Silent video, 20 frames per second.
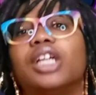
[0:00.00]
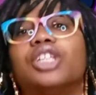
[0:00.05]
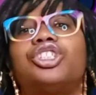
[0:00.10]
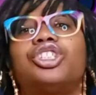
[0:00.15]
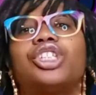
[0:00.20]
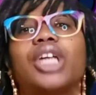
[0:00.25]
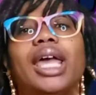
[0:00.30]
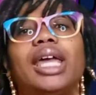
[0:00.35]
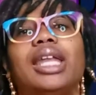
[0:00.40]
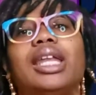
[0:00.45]

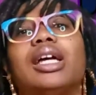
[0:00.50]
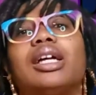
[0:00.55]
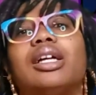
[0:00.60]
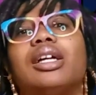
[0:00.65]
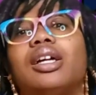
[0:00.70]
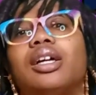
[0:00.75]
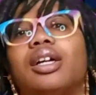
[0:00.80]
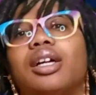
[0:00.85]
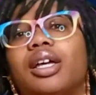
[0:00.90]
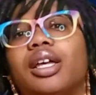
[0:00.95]
Shayna
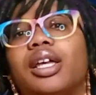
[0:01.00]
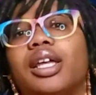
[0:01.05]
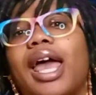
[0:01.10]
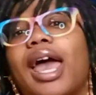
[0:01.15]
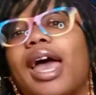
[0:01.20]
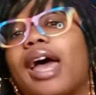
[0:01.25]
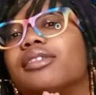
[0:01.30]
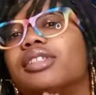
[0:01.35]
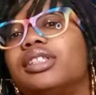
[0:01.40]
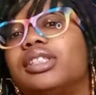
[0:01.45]
could
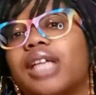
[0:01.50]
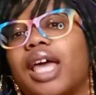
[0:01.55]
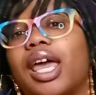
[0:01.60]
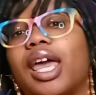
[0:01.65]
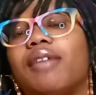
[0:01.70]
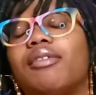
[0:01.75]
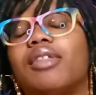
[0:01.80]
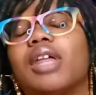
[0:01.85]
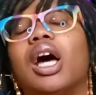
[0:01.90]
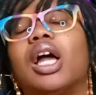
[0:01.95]
have
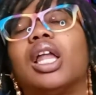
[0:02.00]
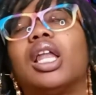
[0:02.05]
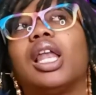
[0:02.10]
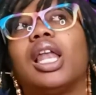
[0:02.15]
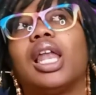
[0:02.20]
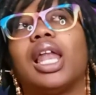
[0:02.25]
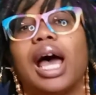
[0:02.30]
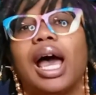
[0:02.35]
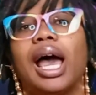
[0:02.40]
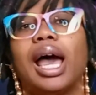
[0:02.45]
saved a
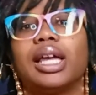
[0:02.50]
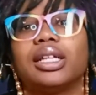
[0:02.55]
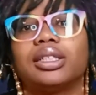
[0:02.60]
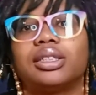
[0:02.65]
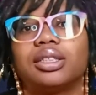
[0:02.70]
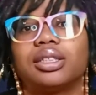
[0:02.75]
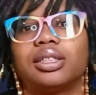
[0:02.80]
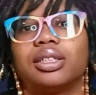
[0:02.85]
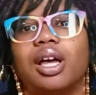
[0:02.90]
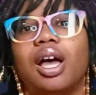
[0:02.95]
lot
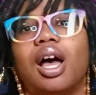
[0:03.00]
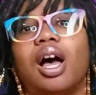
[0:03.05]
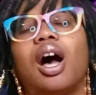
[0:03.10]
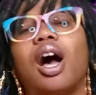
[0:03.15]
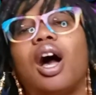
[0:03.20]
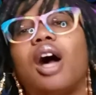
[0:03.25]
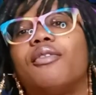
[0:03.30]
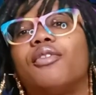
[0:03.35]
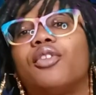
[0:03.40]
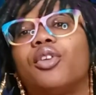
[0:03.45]

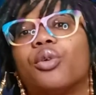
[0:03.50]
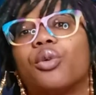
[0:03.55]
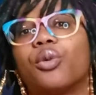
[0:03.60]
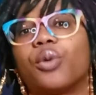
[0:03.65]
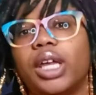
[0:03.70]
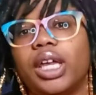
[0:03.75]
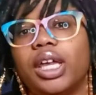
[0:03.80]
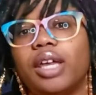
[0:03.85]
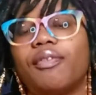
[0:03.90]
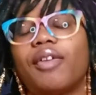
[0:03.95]
of
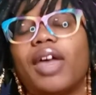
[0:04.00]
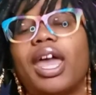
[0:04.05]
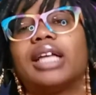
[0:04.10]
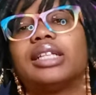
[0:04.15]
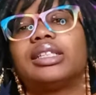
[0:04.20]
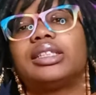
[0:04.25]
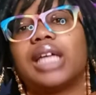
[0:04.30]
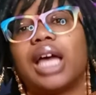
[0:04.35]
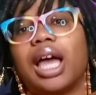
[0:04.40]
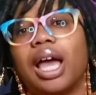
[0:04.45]
grief
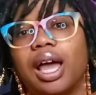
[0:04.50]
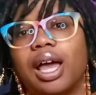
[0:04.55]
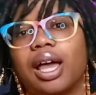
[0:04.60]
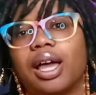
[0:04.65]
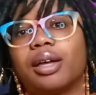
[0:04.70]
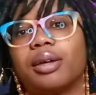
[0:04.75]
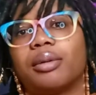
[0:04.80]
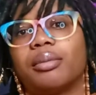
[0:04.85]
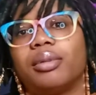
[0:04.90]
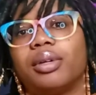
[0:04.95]
and
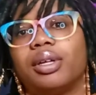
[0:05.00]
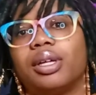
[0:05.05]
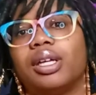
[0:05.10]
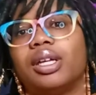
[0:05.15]
time